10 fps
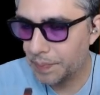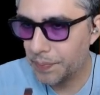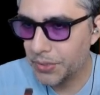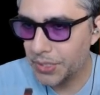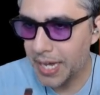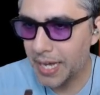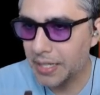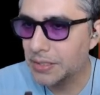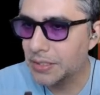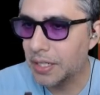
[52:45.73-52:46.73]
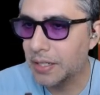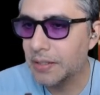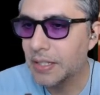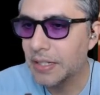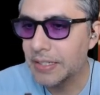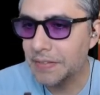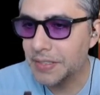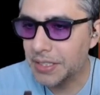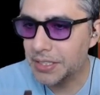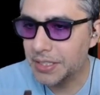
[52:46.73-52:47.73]
So yeah, so dev
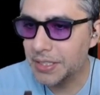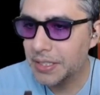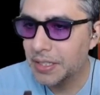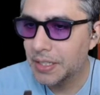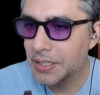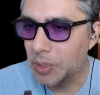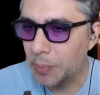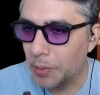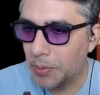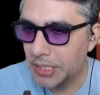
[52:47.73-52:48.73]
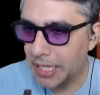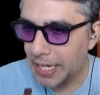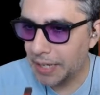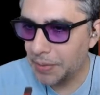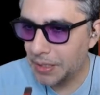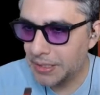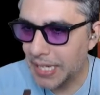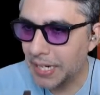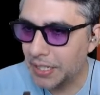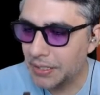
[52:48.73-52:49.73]
discussion. So Pomo time, is
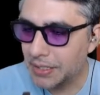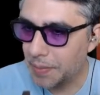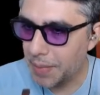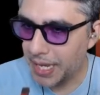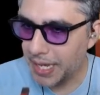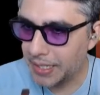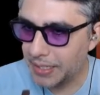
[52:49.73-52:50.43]
that a good command?